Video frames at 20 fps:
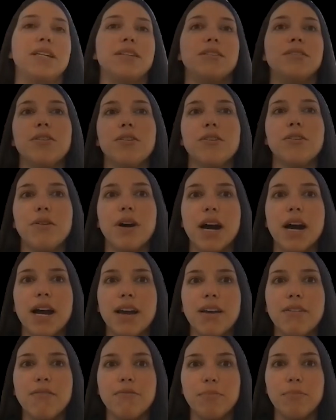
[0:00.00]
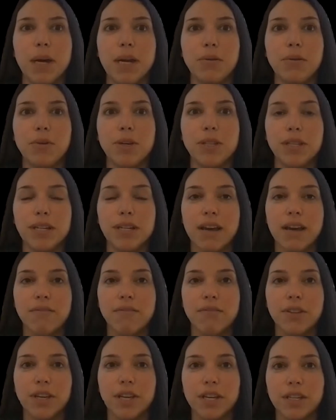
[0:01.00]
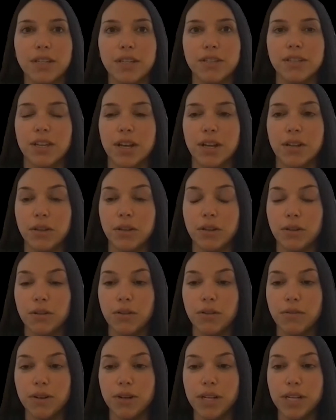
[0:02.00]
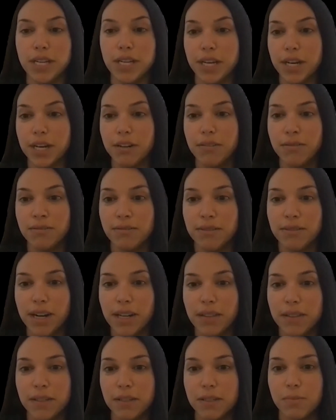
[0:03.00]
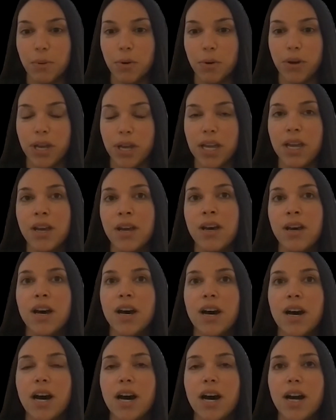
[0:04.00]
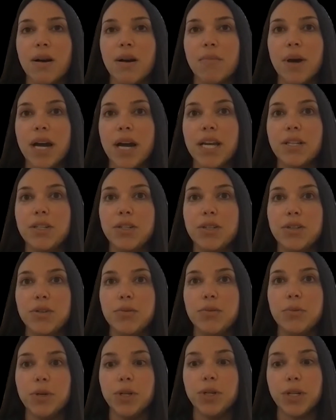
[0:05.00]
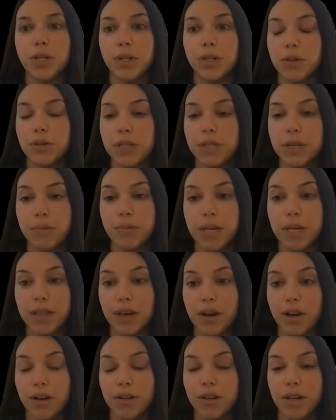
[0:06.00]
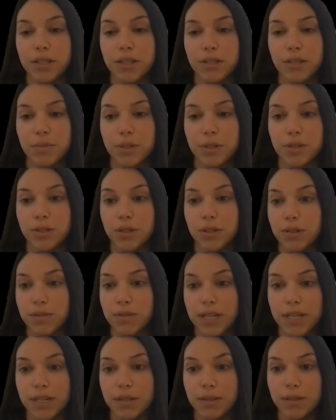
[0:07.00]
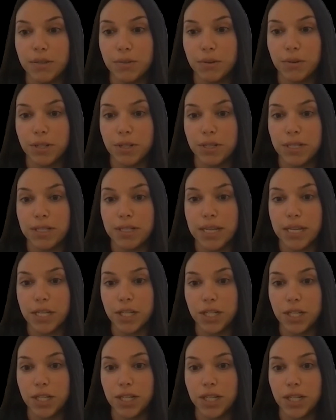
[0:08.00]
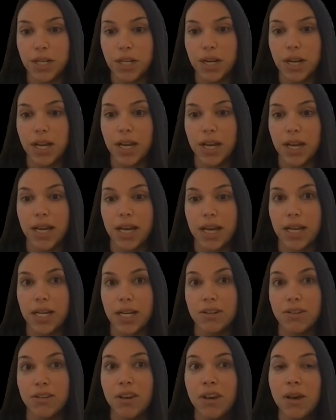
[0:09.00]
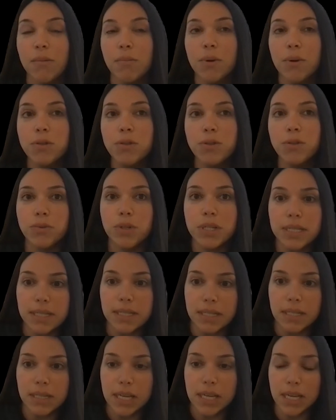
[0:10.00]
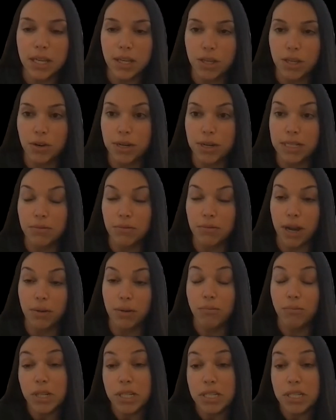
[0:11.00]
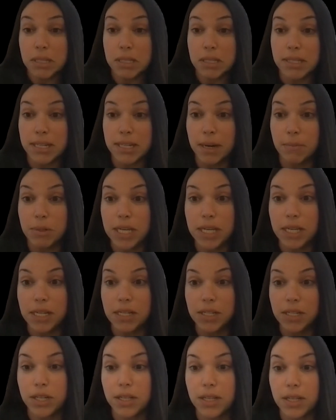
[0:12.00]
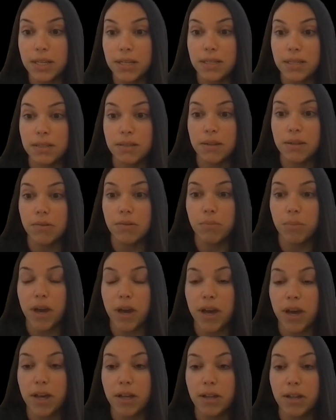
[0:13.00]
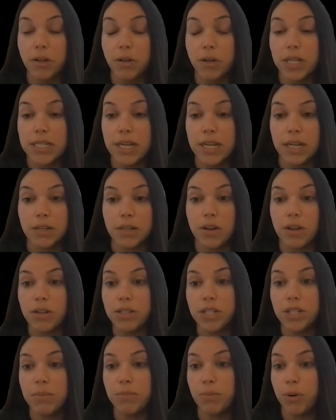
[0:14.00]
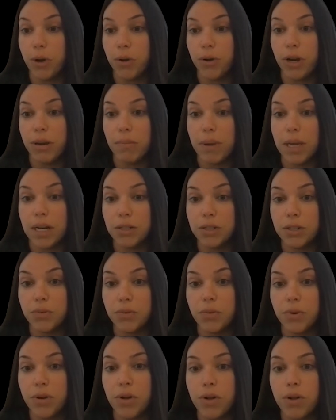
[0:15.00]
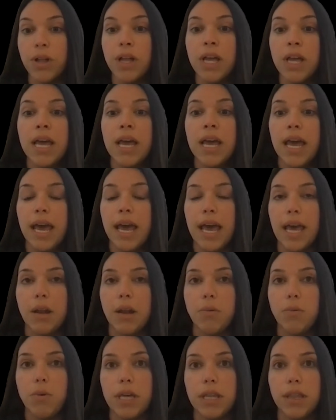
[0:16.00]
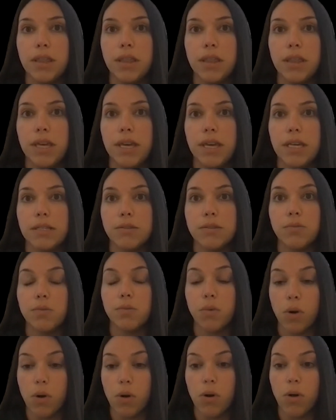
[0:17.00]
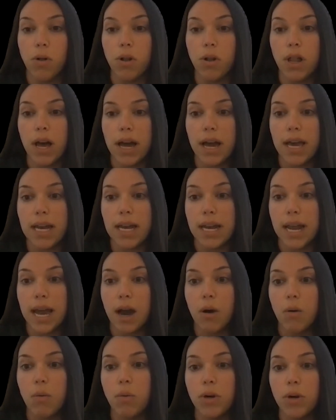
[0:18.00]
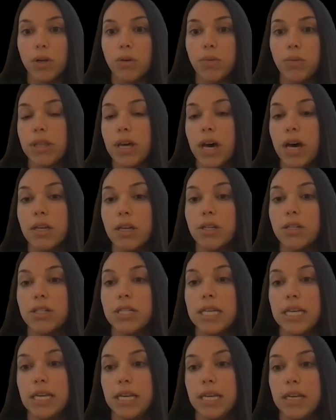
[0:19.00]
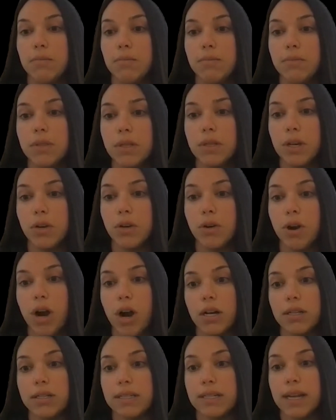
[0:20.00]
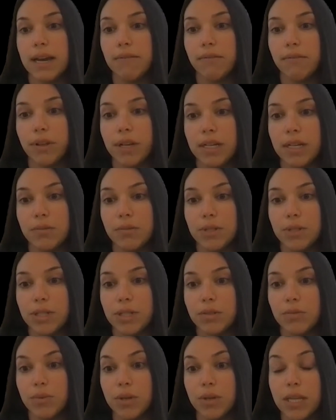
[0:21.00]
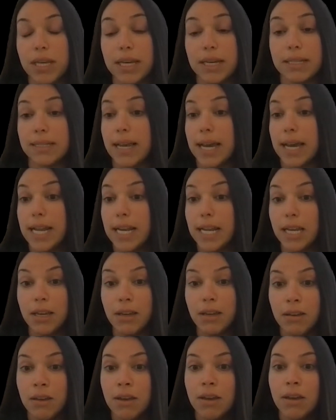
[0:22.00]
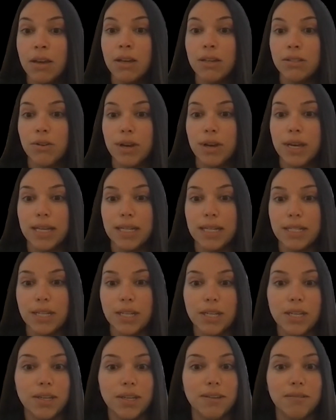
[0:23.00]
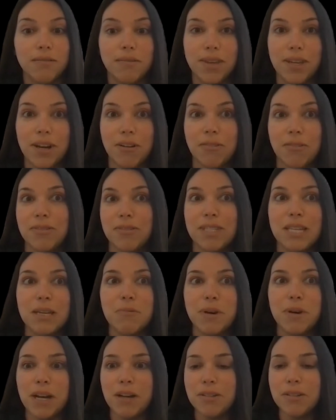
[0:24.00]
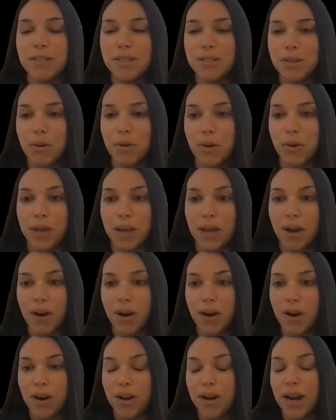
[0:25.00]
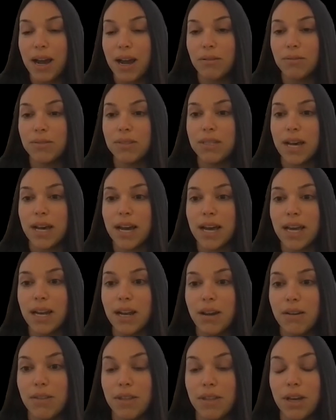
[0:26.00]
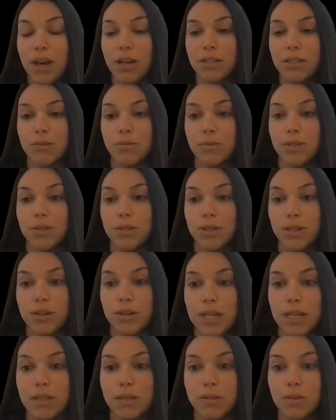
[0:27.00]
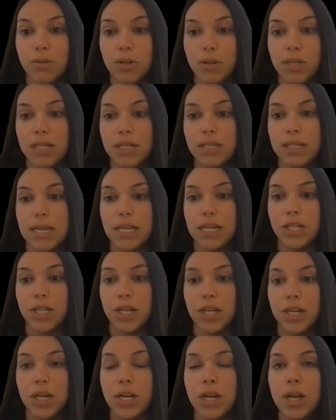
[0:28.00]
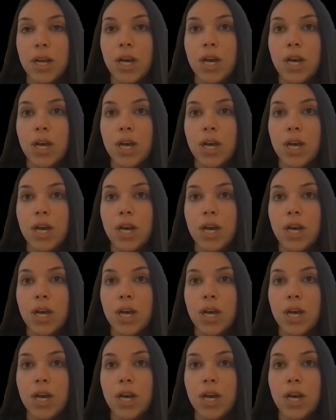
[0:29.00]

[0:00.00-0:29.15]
So I've been with Netflix a little over a year at this point. I do work closely with our customer service organization. And most recently, I recently stepped into this learning technology program manager role. And with this role, I now work with other teams across Netflix, which is really exciting. So I get to, see what else is going on outside of the customer service organization.